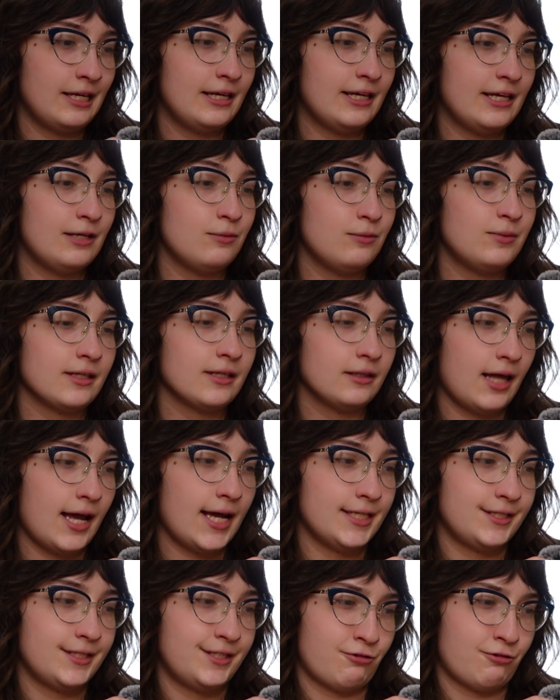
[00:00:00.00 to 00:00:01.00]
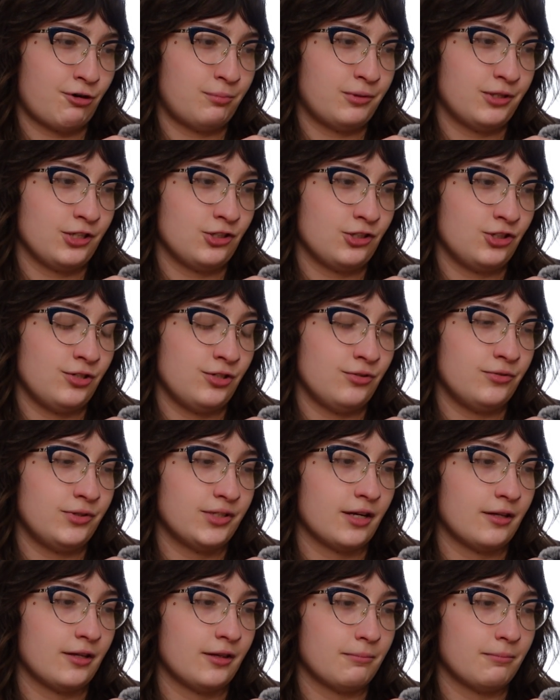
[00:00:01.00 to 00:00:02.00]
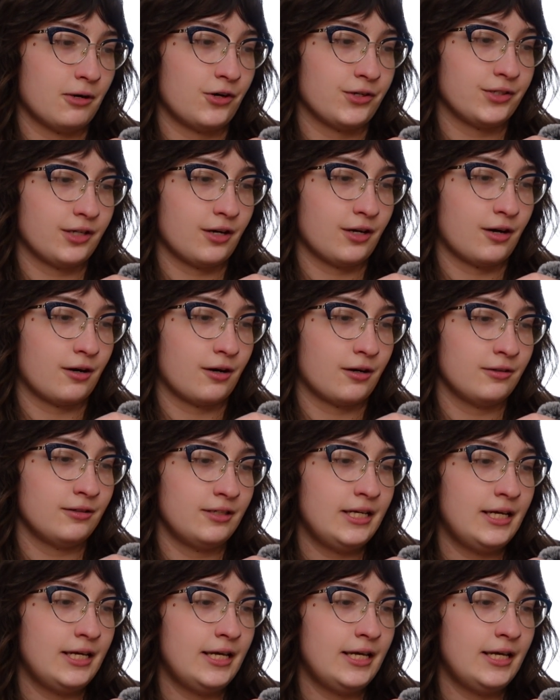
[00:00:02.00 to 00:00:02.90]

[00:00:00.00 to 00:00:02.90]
He was glad Zero put the shoes on the parked car.